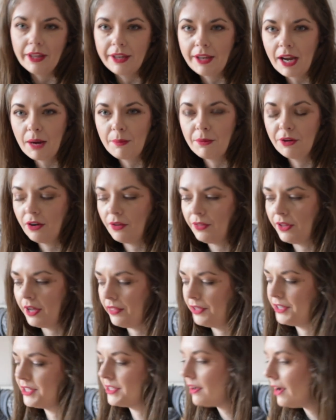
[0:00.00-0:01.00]
the camera on the
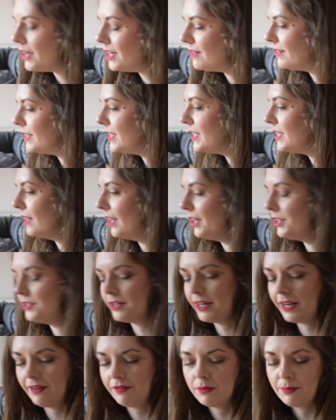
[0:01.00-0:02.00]
other side of it and I
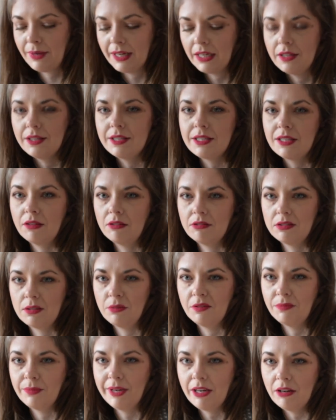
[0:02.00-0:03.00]
don't have to balance it on
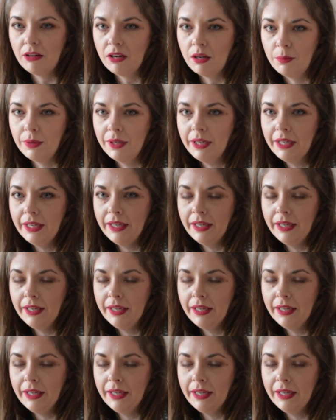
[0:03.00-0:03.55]
top of my hob.